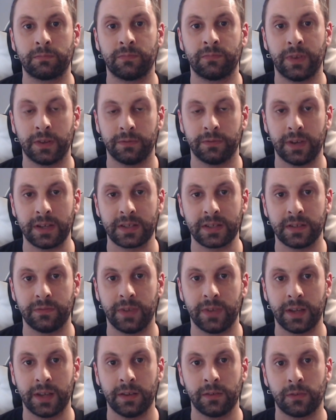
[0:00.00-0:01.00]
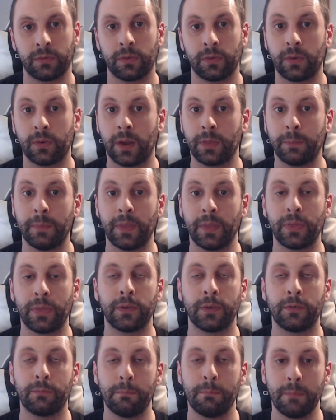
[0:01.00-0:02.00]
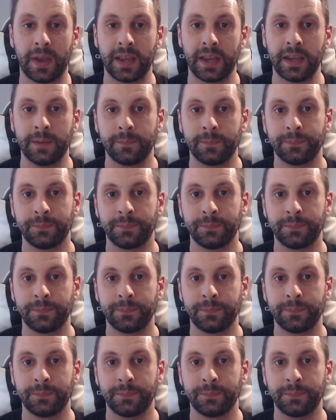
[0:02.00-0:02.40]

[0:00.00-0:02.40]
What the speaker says: fundraising event throughout the month of May.